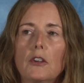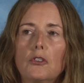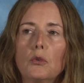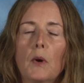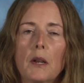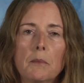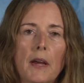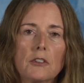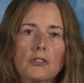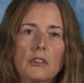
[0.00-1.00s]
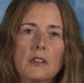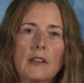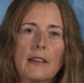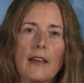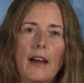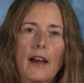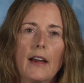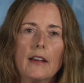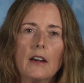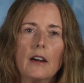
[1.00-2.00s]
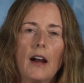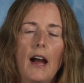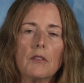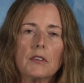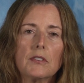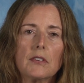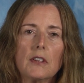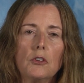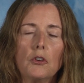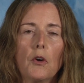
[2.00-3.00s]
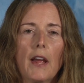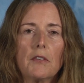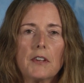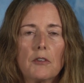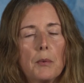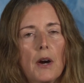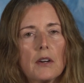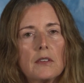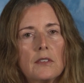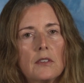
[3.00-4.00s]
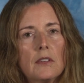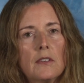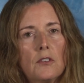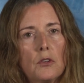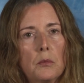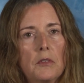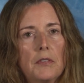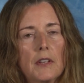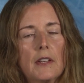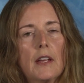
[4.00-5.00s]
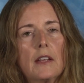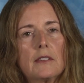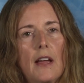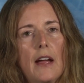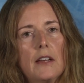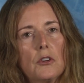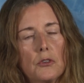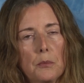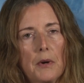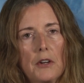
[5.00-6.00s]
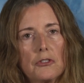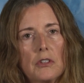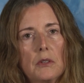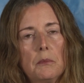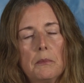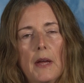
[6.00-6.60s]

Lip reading: do want to mention that obviously you don't have to have Parkinson's to be feeling anxiety or depression.